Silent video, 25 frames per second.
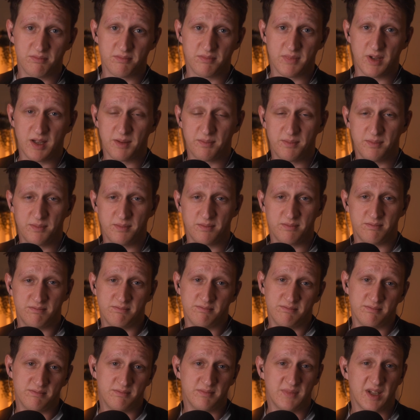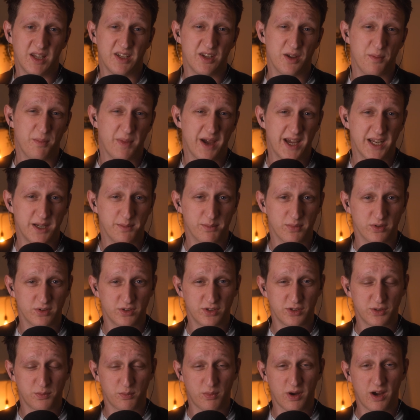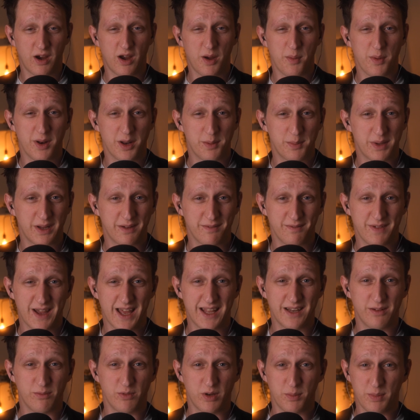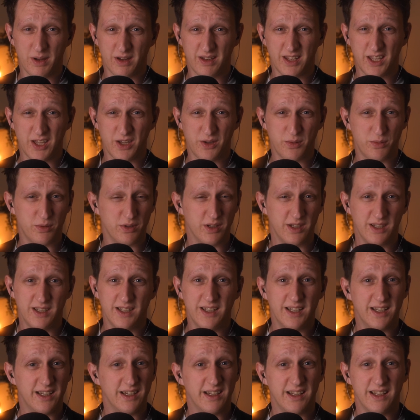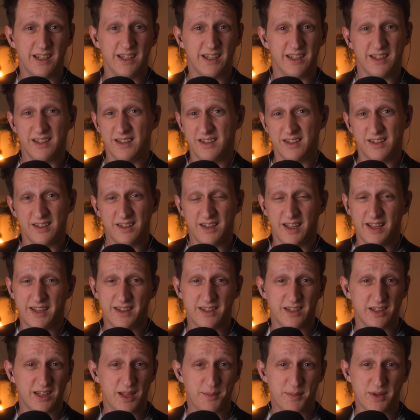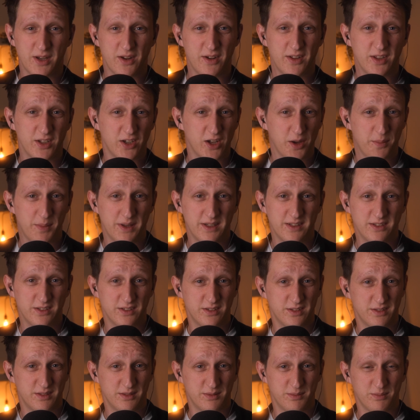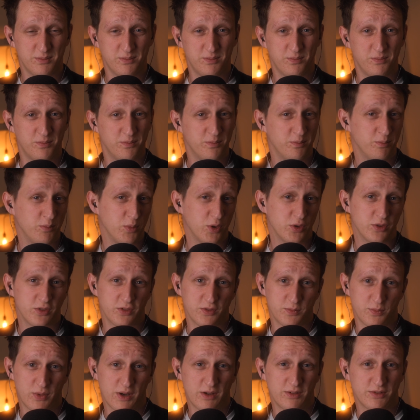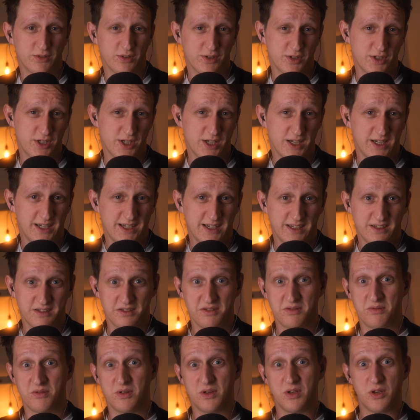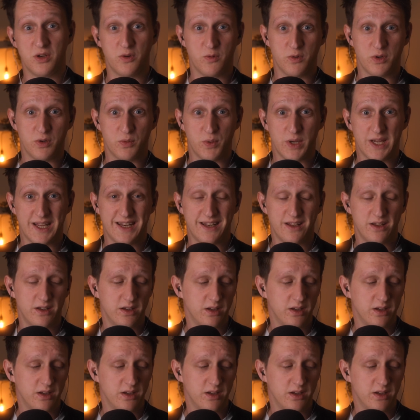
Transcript: I don't mind a Brussels sprout, I'm not a big fan. What about you? And then let me know in the comments. Brussels sprouts or turkeys? Who would win?